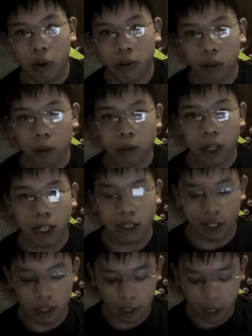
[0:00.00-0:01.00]
from
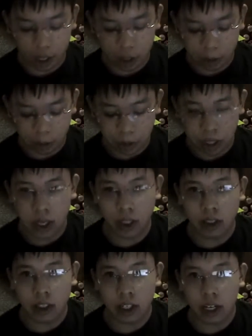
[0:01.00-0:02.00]
Ditechite
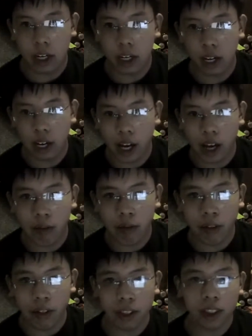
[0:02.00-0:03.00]
and today I have
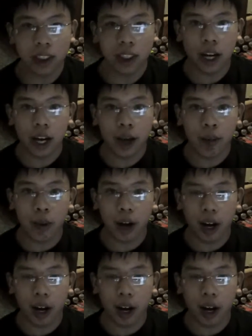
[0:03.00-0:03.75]
the Skype,